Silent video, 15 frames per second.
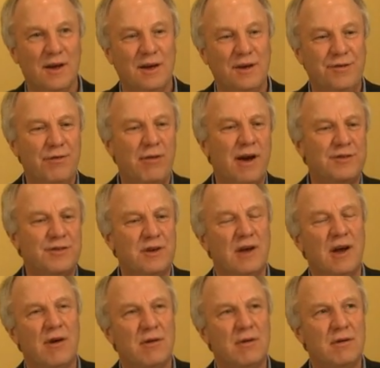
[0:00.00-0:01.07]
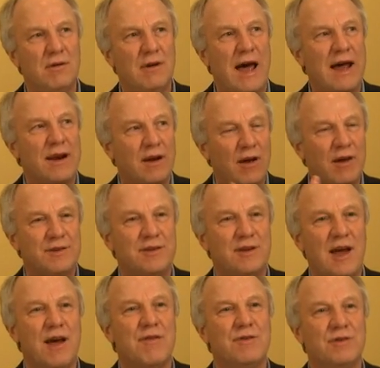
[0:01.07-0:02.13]
If you actually go and analyze
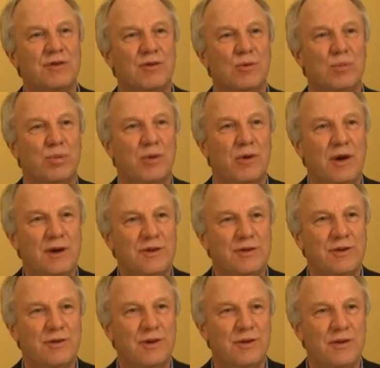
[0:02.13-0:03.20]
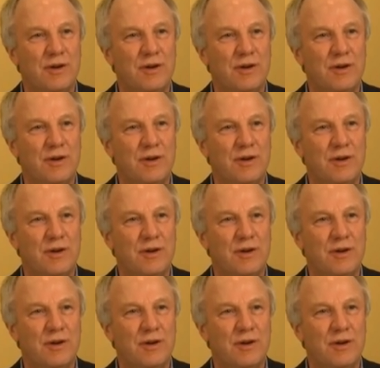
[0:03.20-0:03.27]
the average corporation,